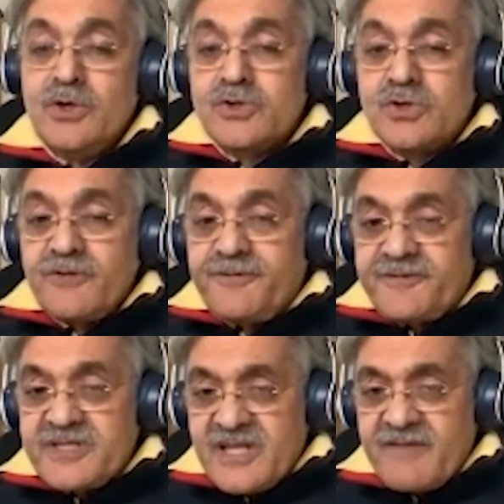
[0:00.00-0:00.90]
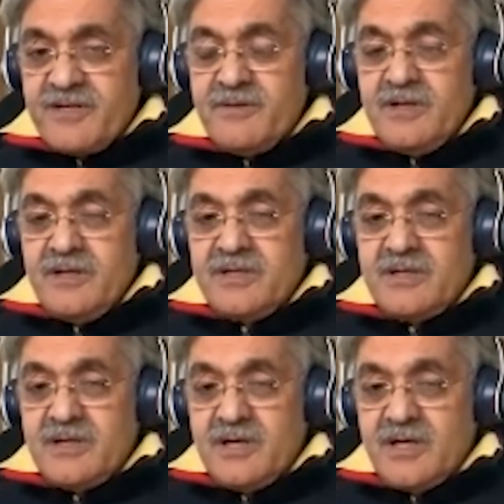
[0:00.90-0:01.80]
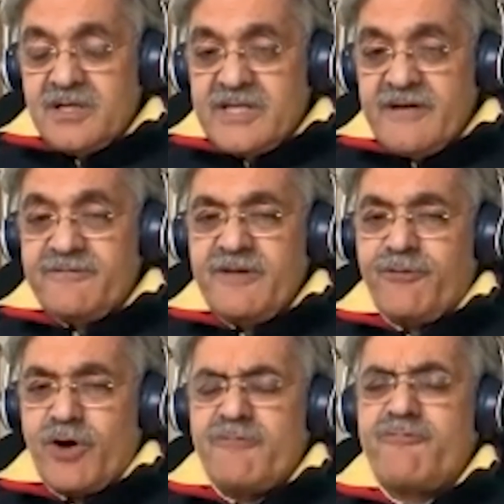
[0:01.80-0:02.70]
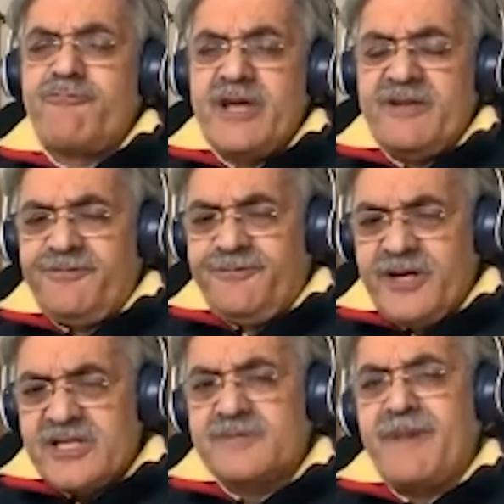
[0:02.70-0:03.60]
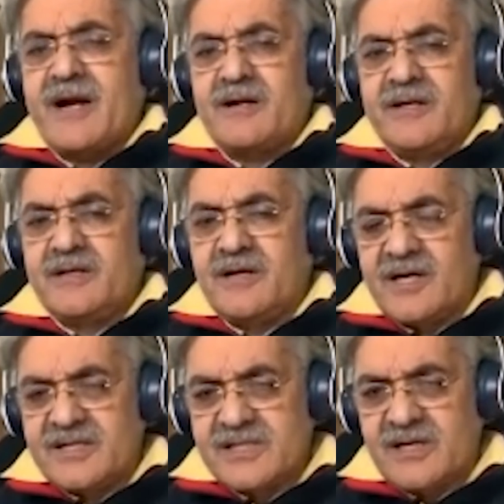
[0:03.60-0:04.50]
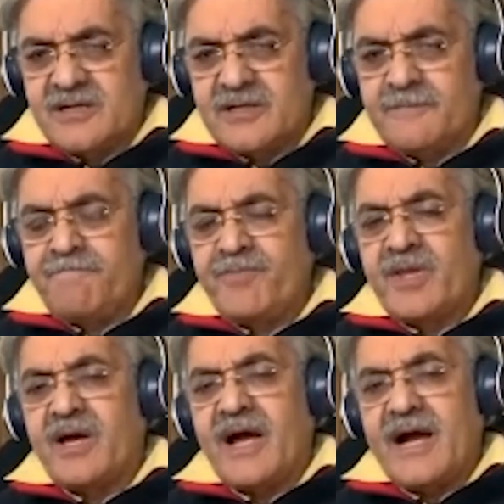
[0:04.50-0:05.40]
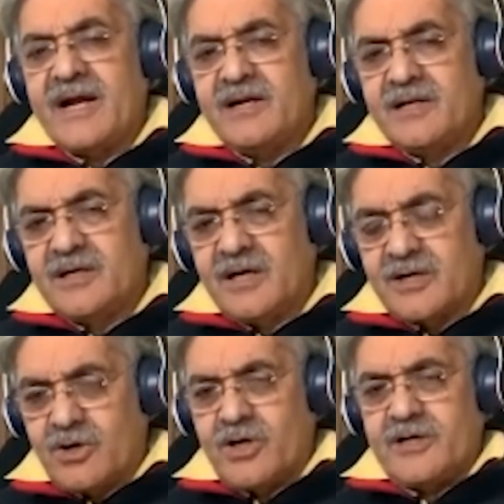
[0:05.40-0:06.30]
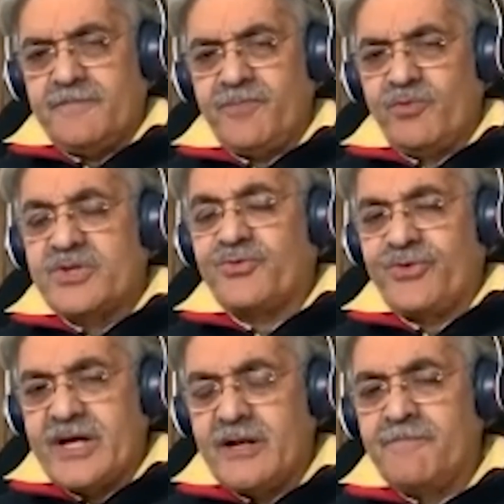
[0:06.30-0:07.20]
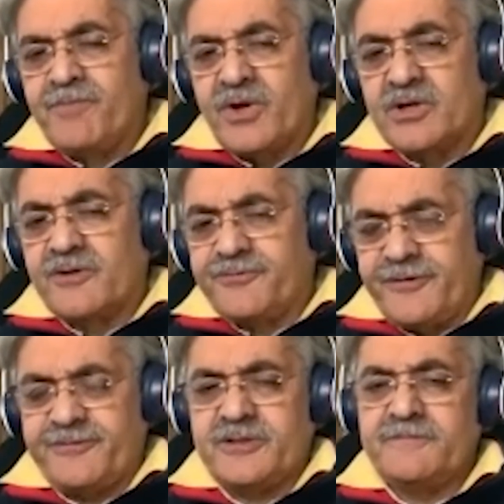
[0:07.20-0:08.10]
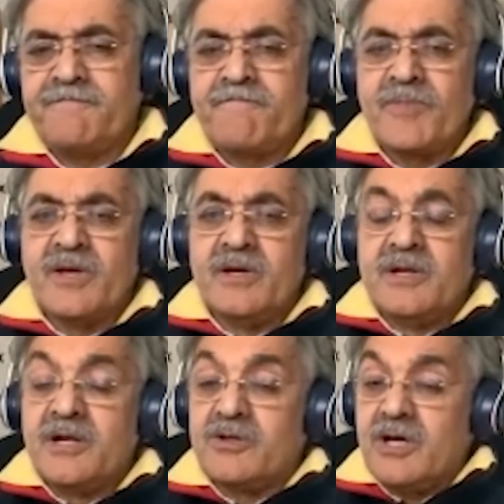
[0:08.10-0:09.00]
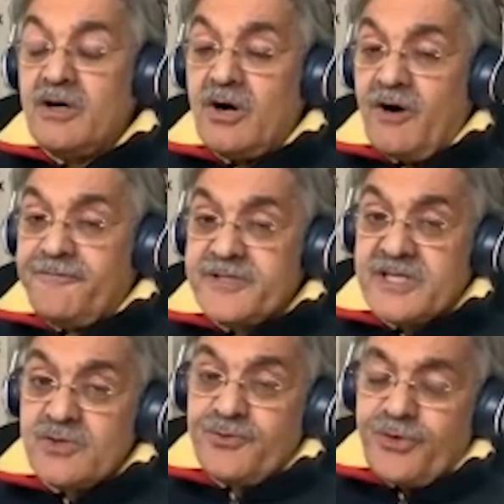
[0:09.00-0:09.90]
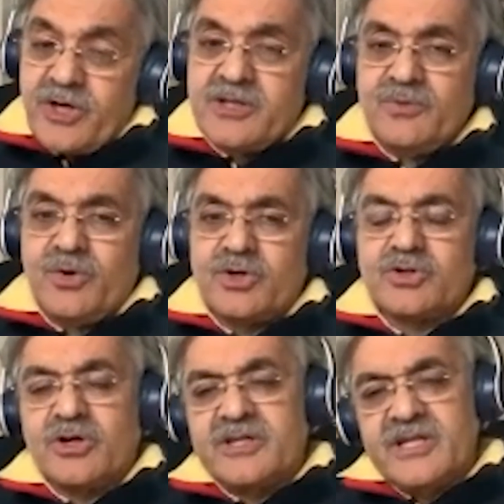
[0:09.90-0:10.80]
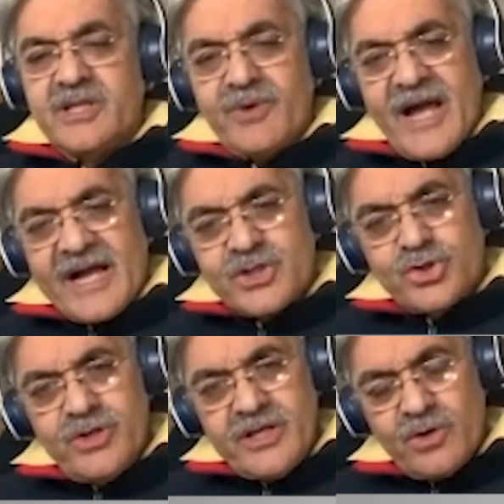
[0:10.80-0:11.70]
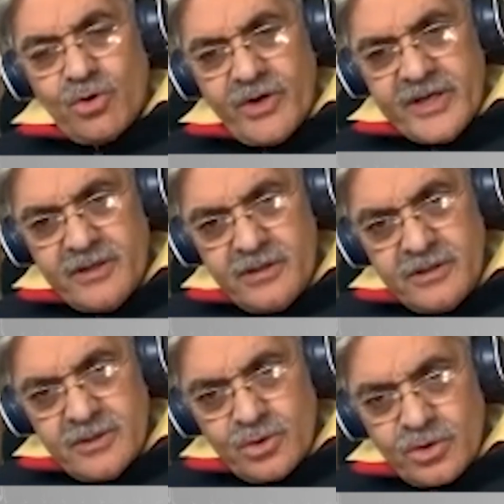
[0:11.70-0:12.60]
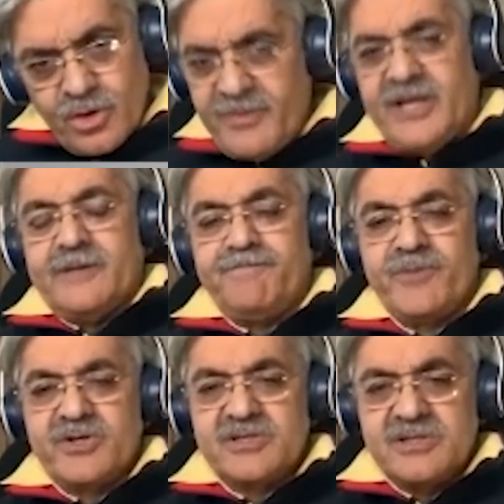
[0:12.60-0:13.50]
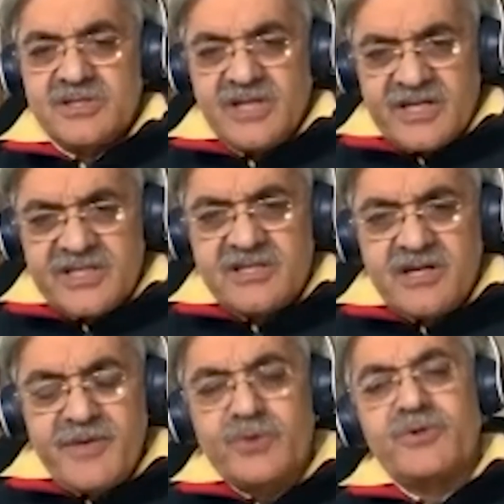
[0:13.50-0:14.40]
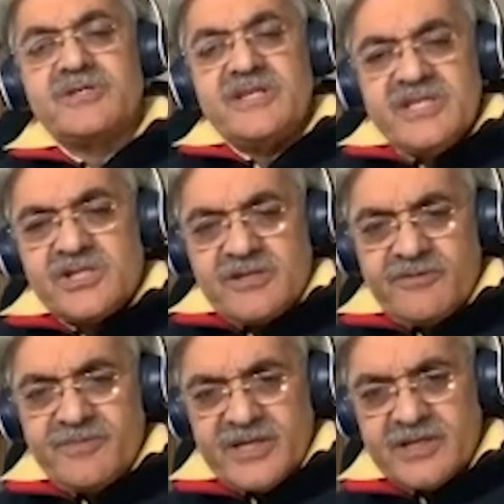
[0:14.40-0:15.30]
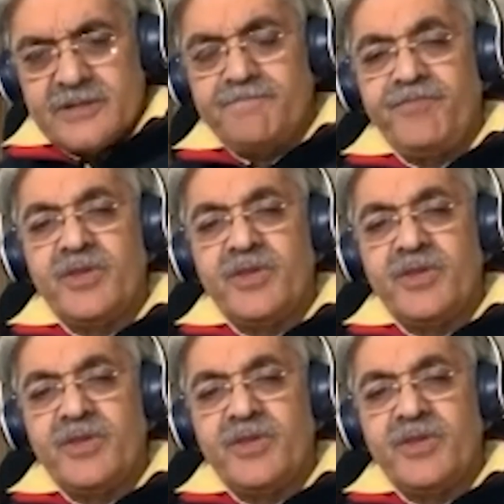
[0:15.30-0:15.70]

So the 57 Div, they fought a very fierce battle in Ganga Sagar and Akhoda, which fell on the 5th. Now, the officers who fought the war thought that they were actually going to Kumila because Sagat's remit was east of the Meghna.